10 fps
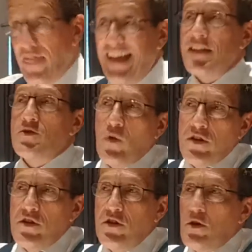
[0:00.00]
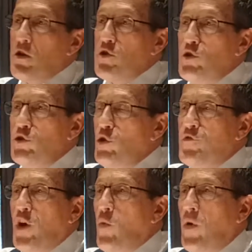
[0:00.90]
That's what you,
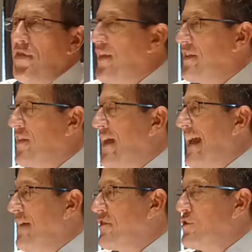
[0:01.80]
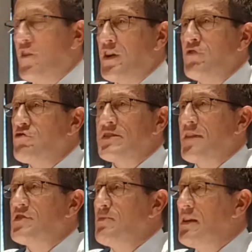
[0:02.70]
you've got one thing that they haven't. You've got
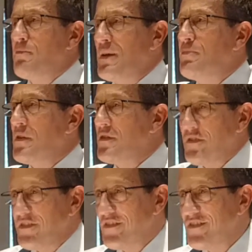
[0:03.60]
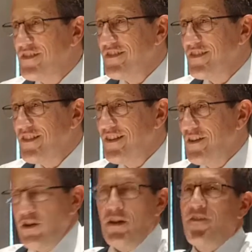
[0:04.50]
170 million people.
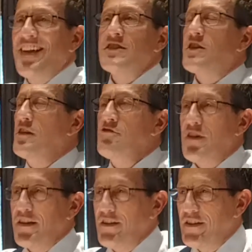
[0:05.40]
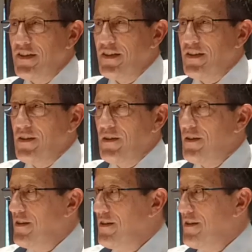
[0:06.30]
You've got a vast country.
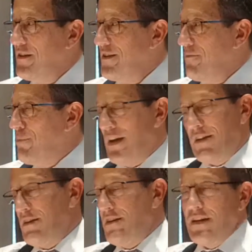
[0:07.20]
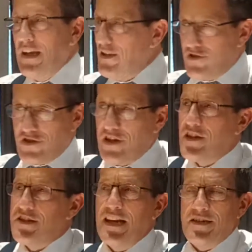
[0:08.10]
But it's
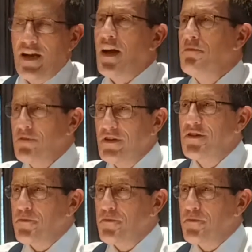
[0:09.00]
going to take time.